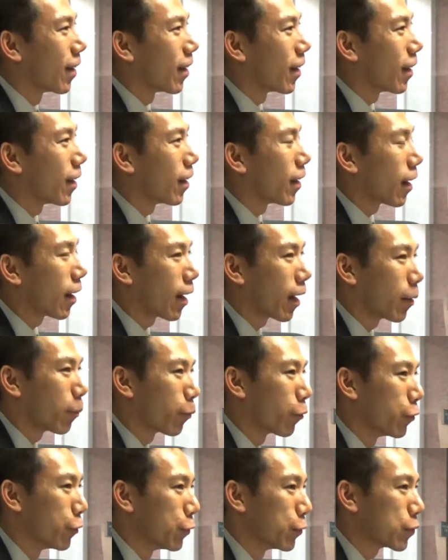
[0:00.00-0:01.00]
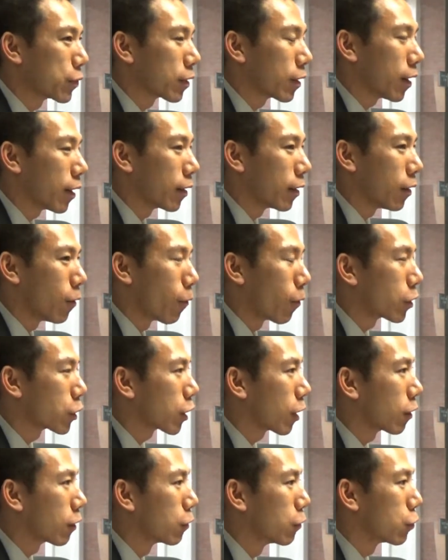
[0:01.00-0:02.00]
and I produced at Orange
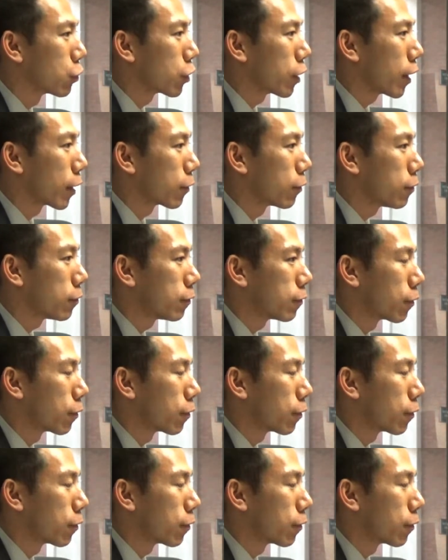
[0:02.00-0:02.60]
County News Channel